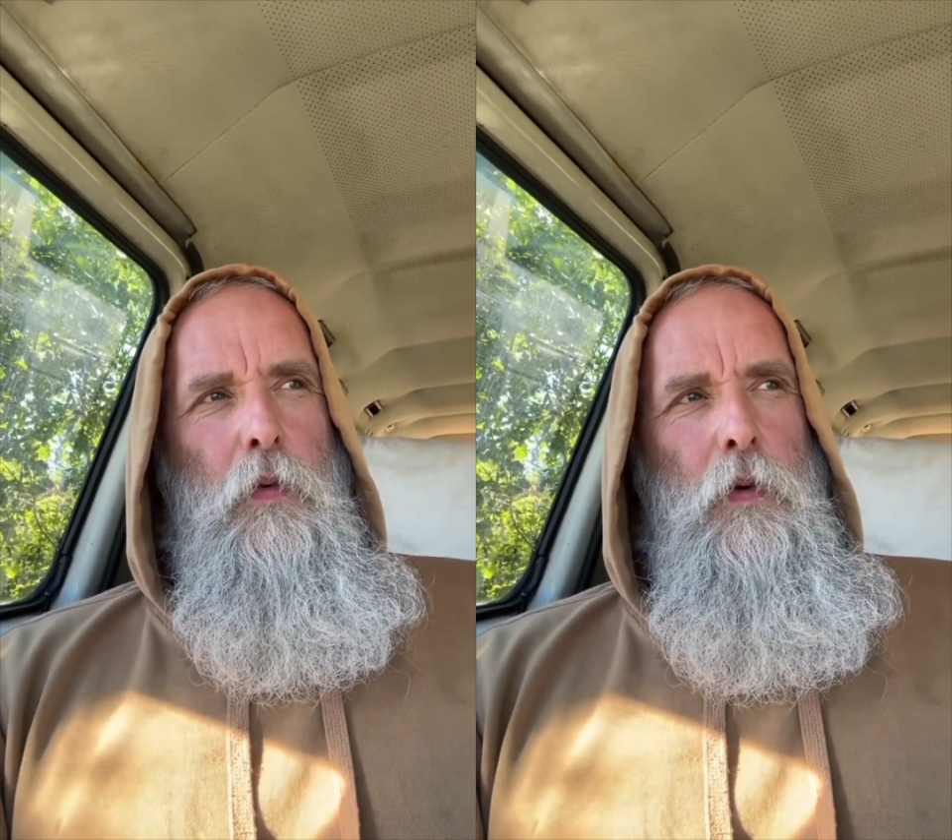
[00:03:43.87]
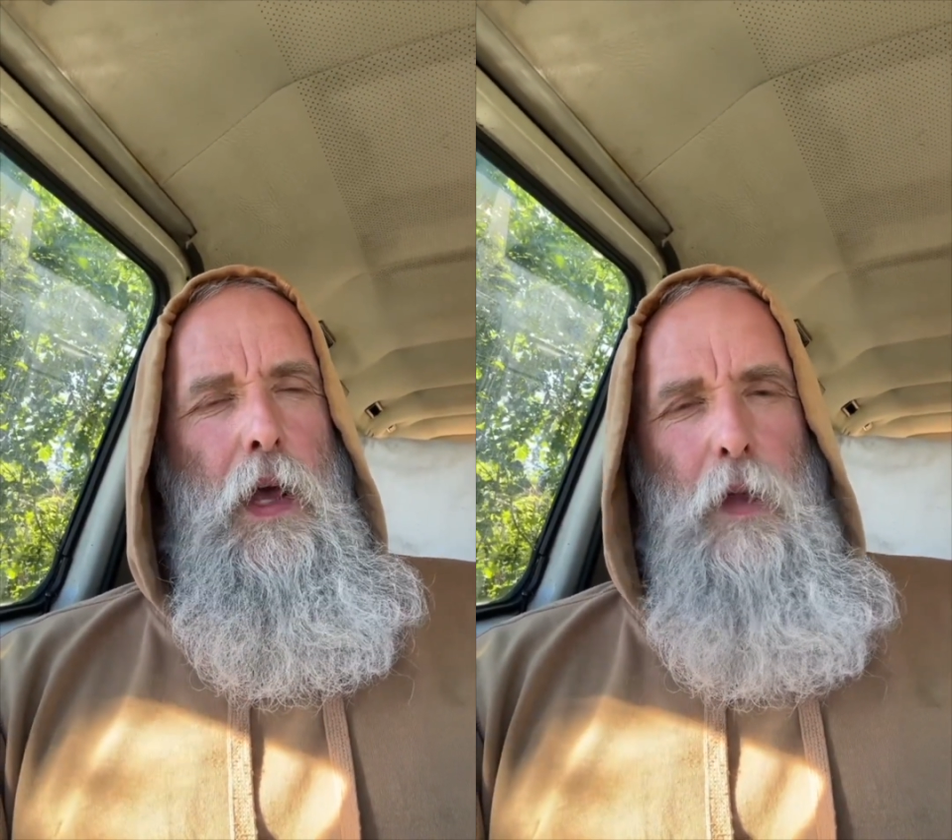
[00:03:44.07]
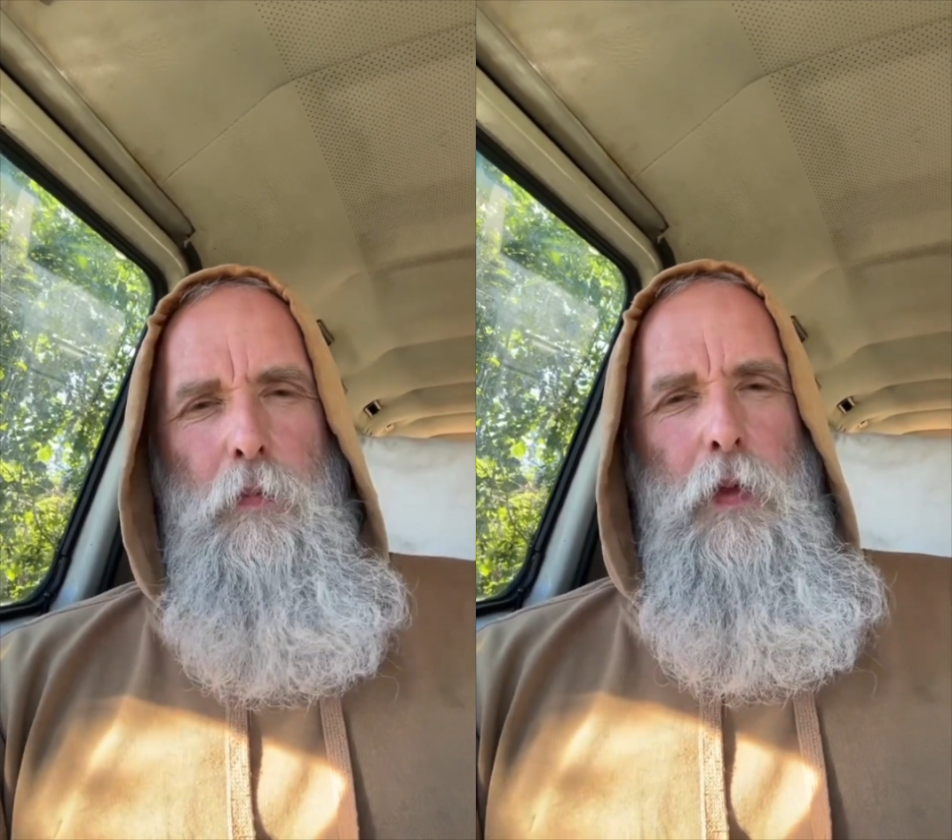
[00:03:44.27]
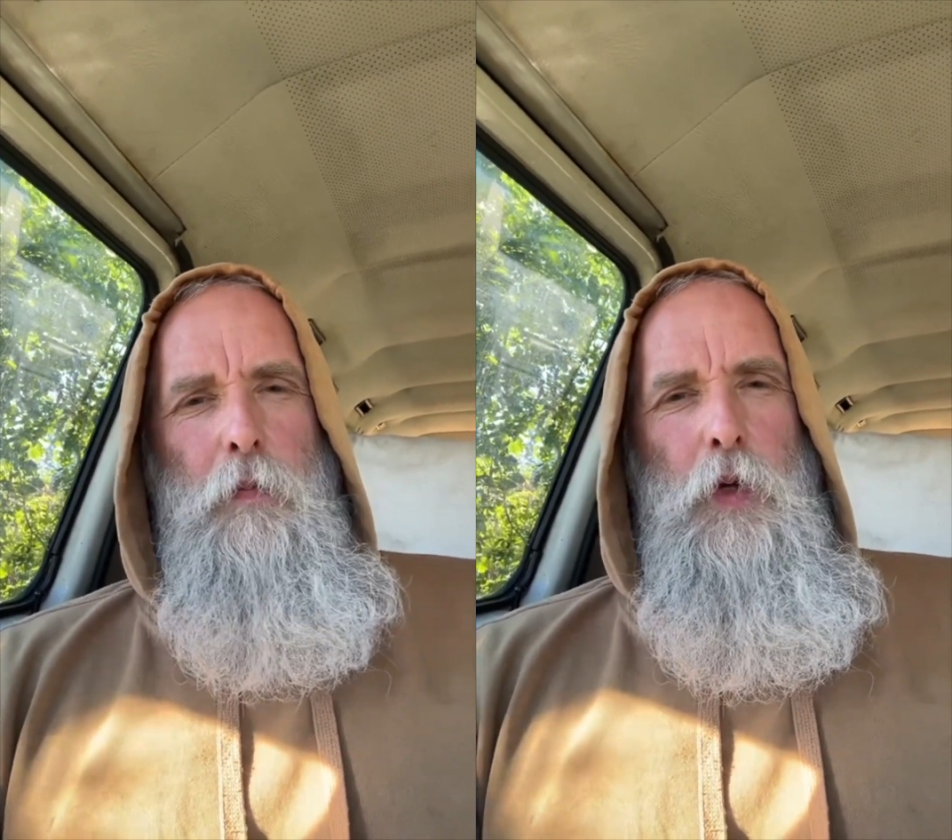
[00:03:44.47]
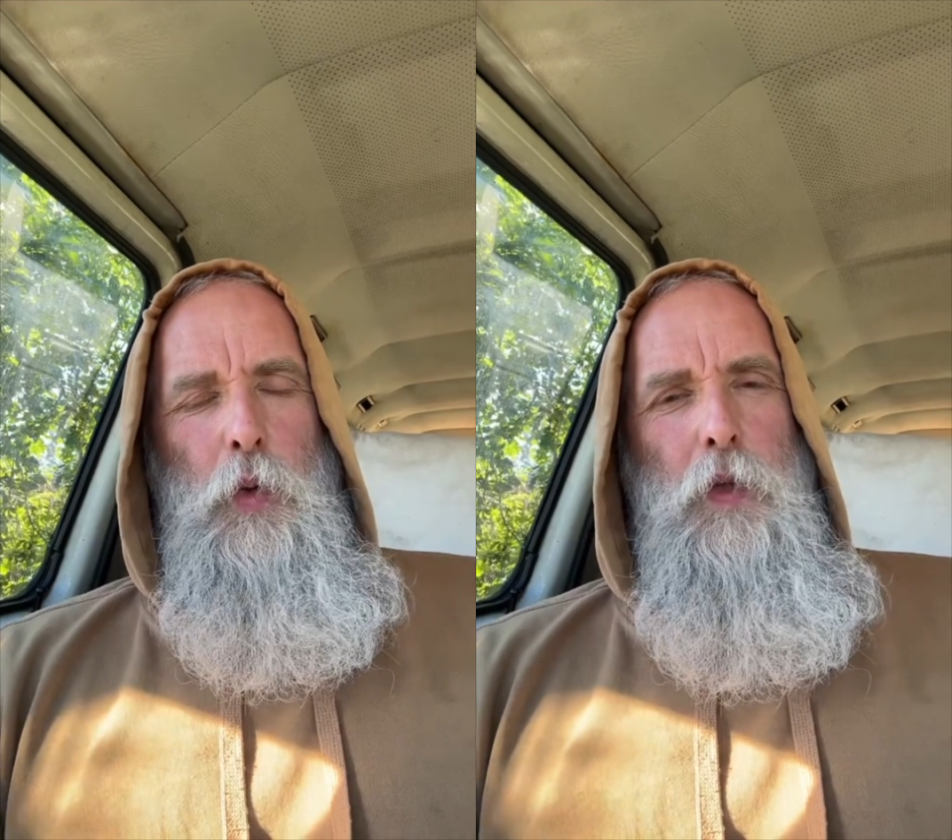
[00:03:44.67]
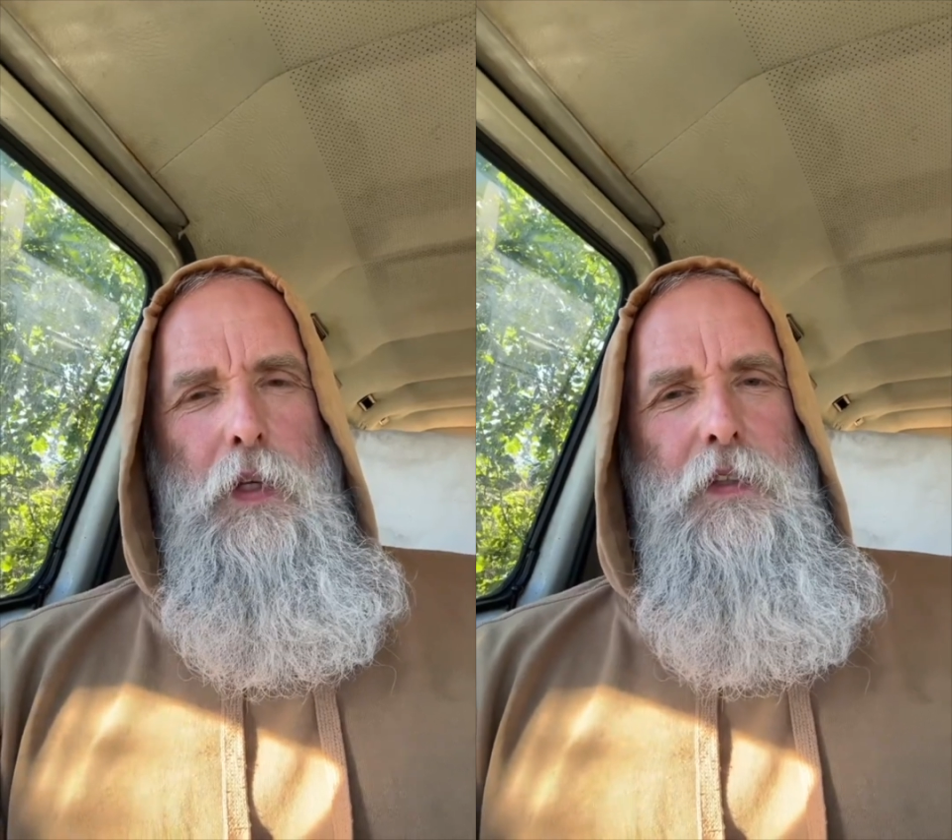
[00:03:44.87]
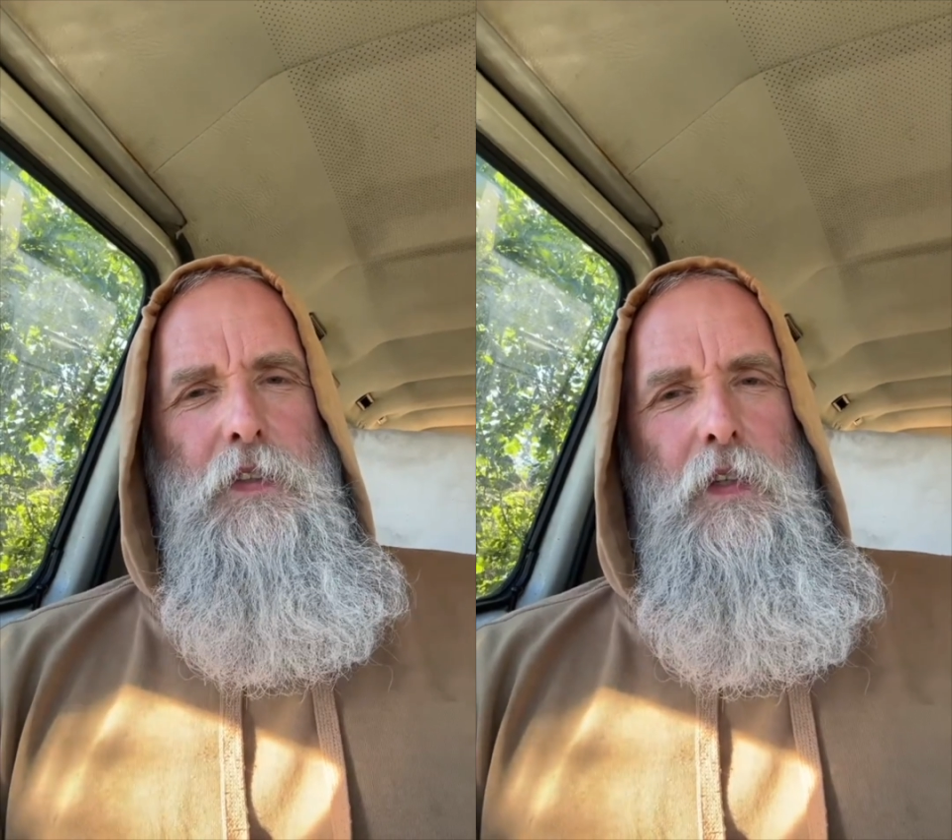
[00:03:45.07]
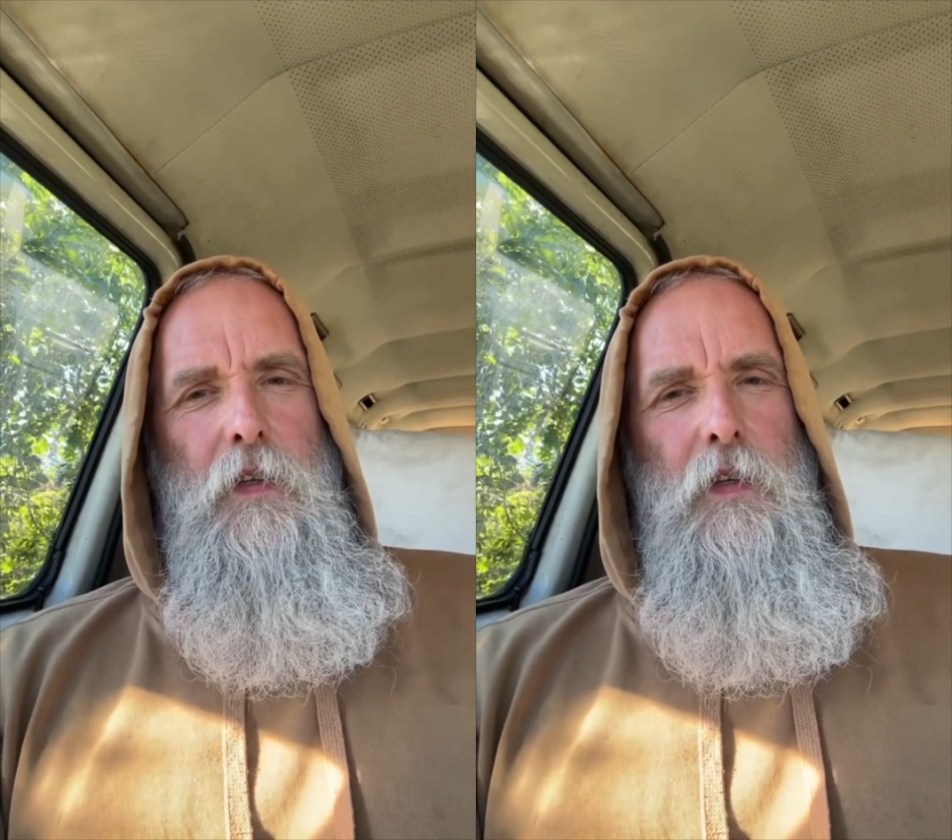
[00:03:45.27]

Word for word: help them do this,